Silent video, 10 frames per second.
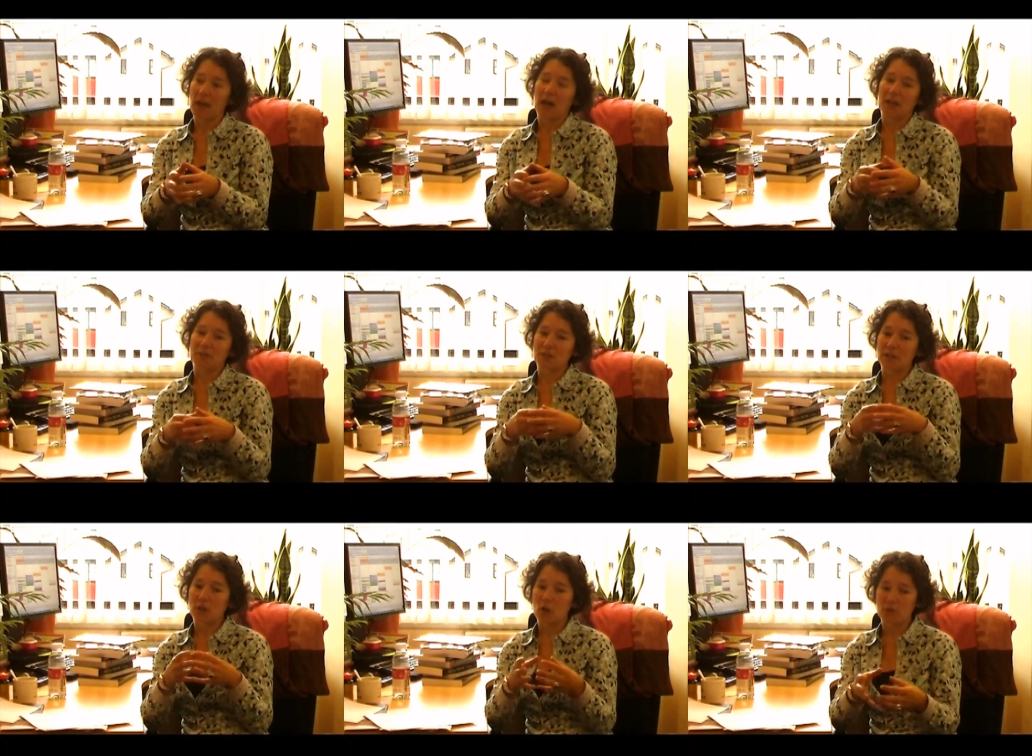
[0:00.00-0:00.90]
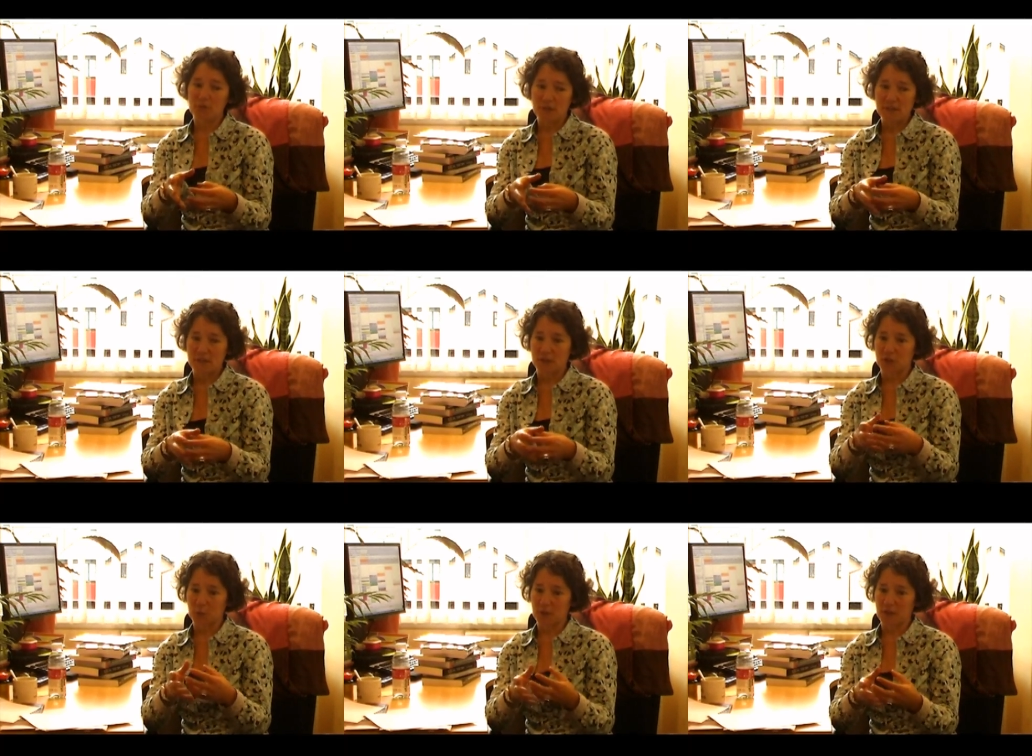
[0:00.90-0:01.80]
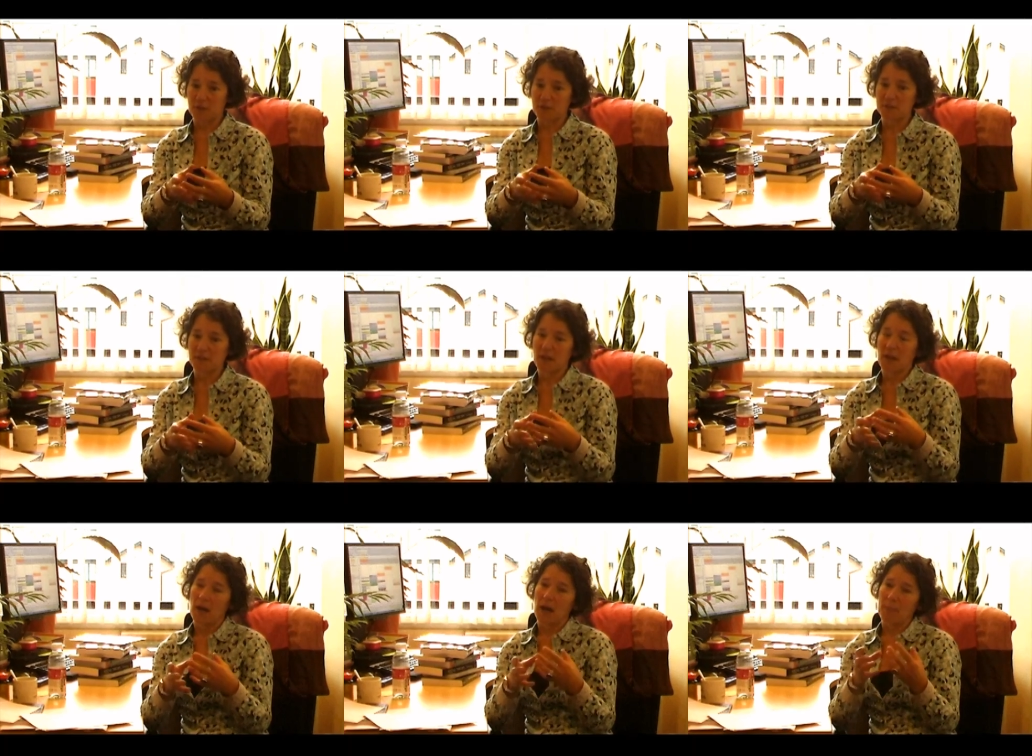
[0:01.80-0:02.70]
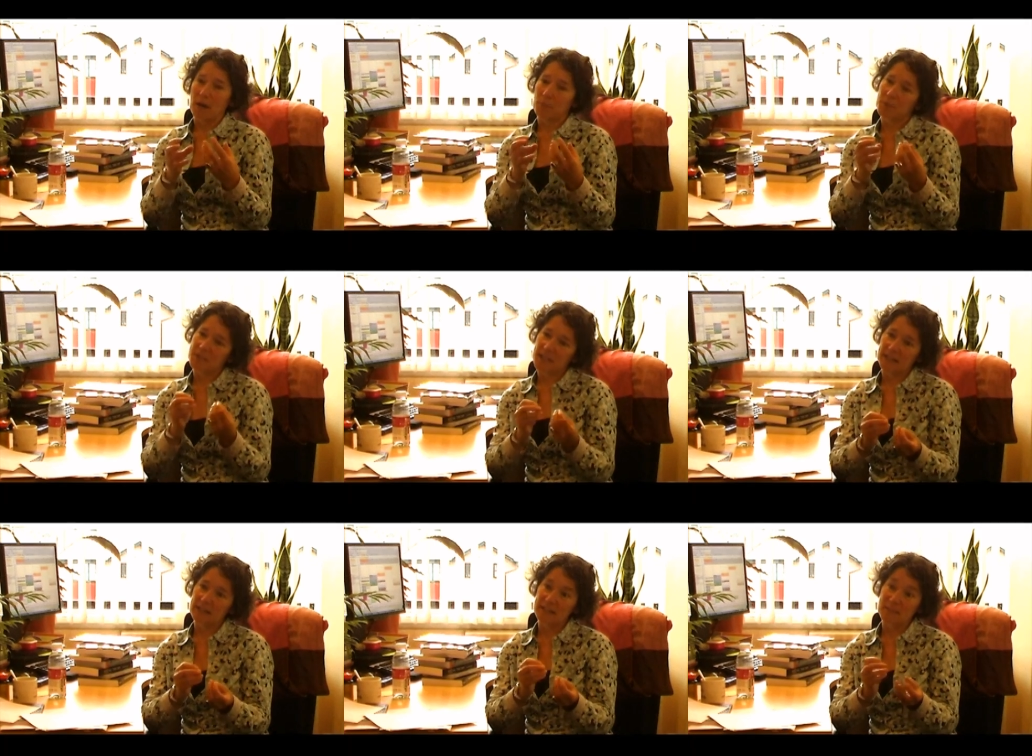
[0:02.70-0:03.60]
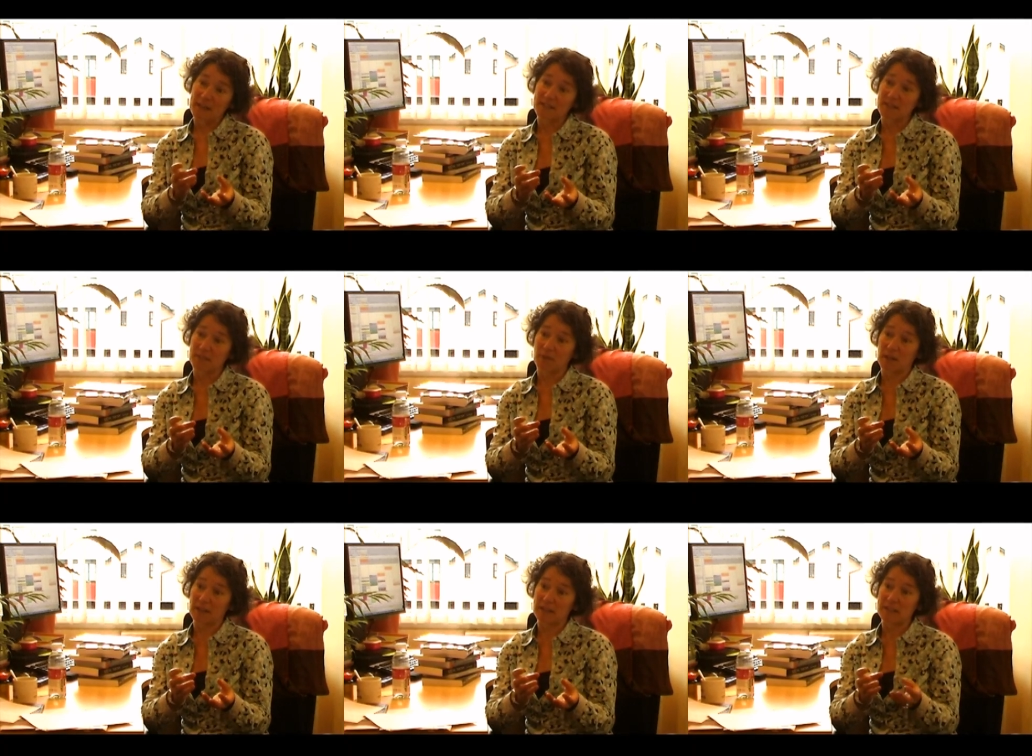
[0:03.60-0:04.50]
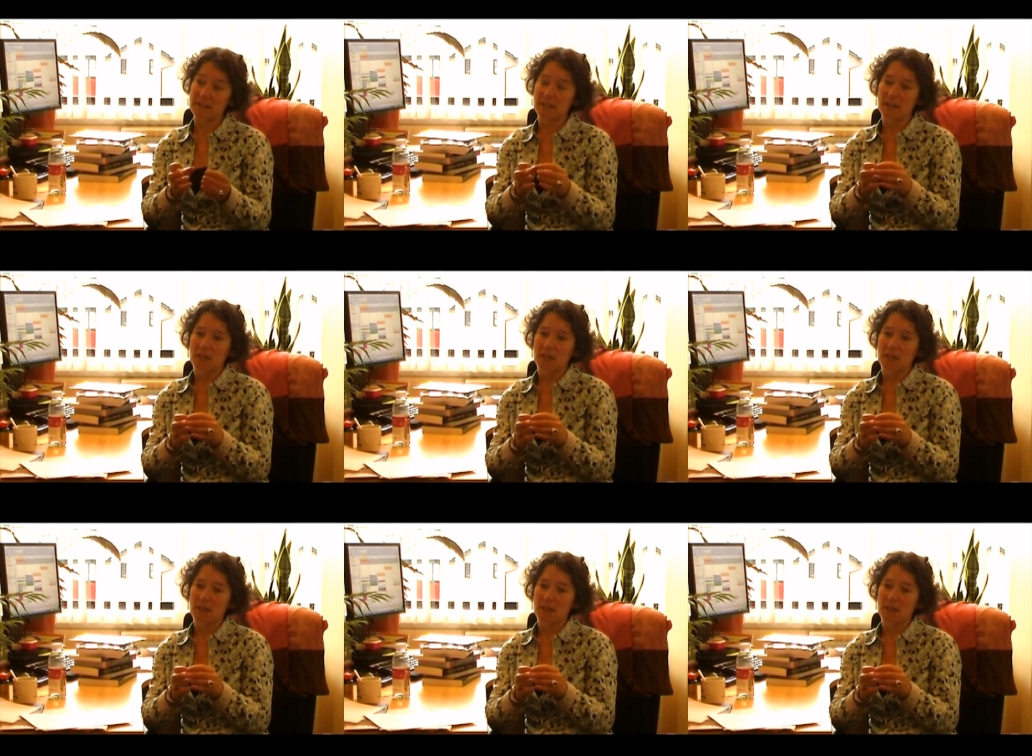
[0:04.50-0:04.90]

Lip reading: And I've done a lot of research with others about particularly domestic violence.